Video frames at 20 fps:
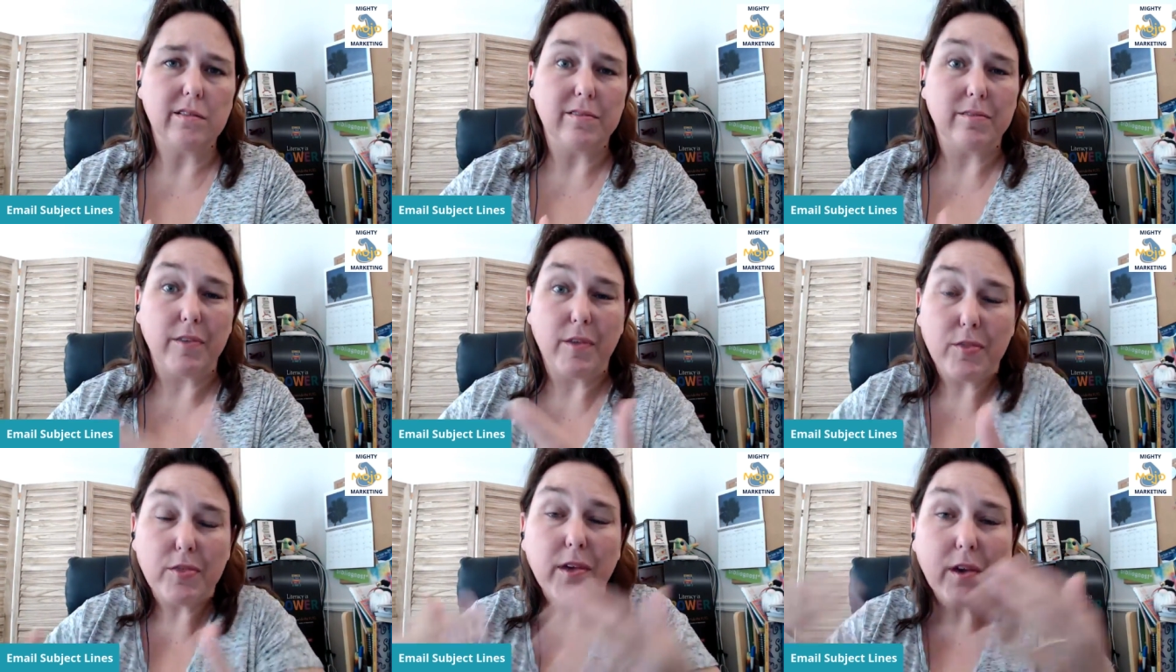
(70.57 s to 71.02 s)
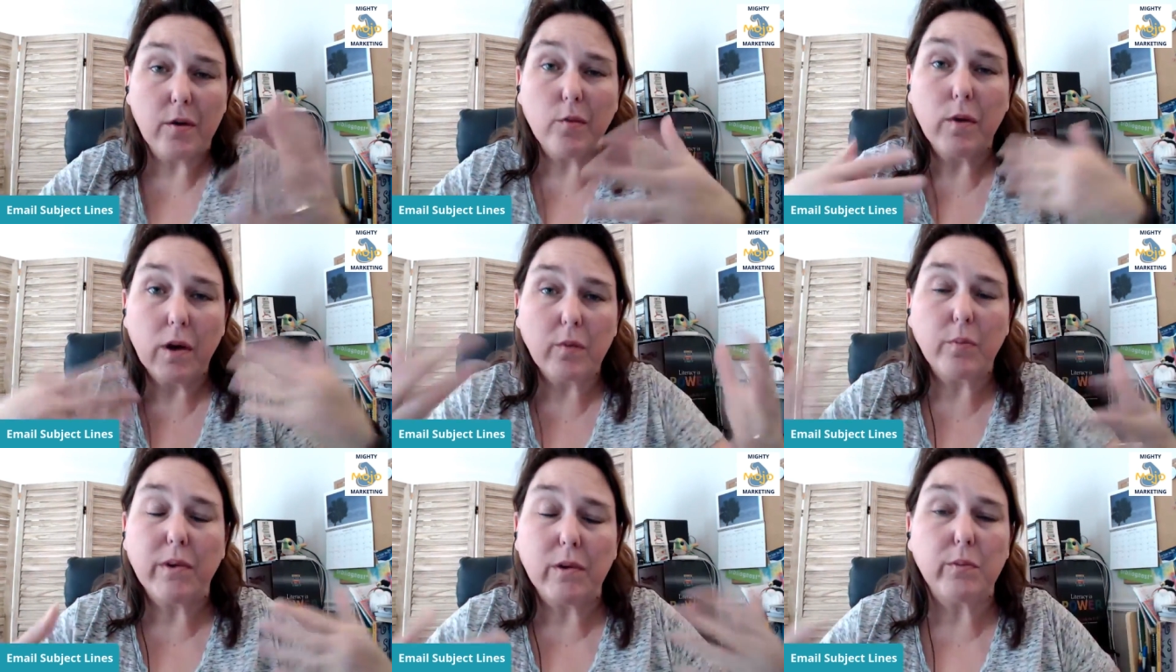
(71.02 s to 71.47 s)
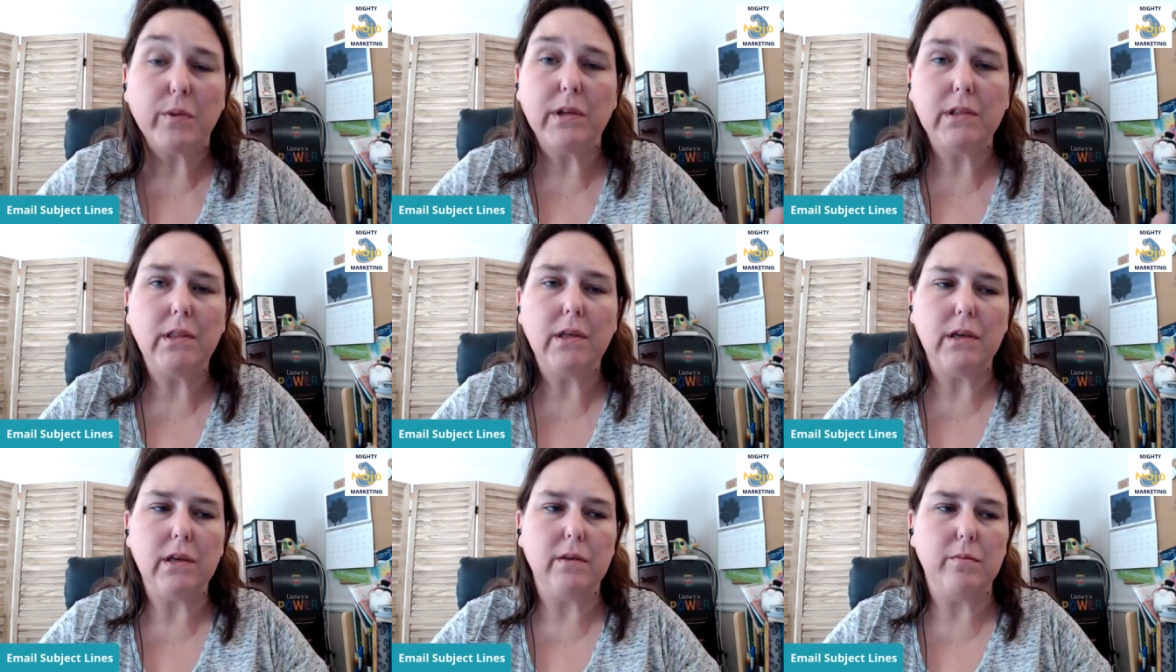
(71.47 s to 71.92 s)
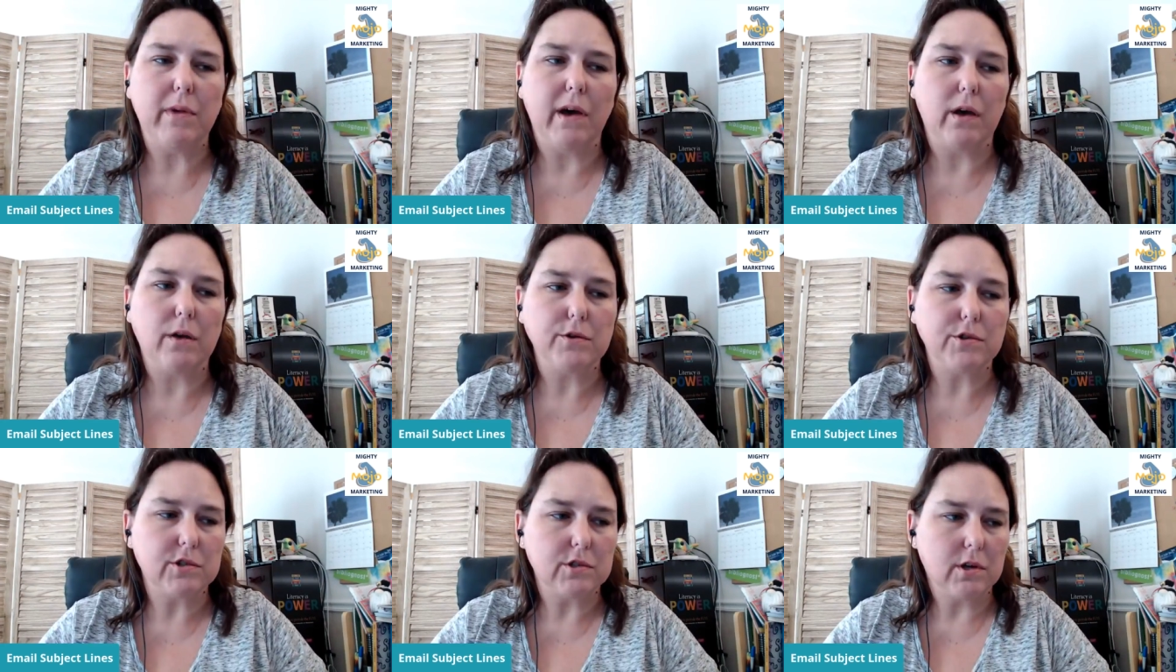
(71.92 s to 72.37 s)
the thing where we read the
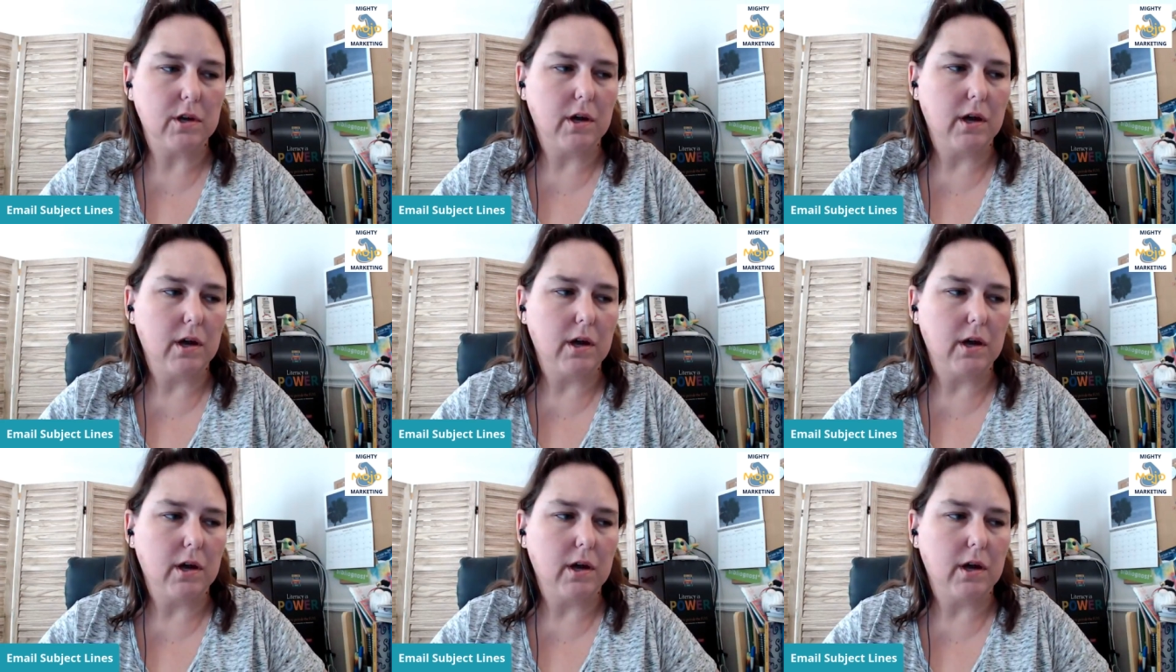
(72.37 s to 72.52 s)
emails,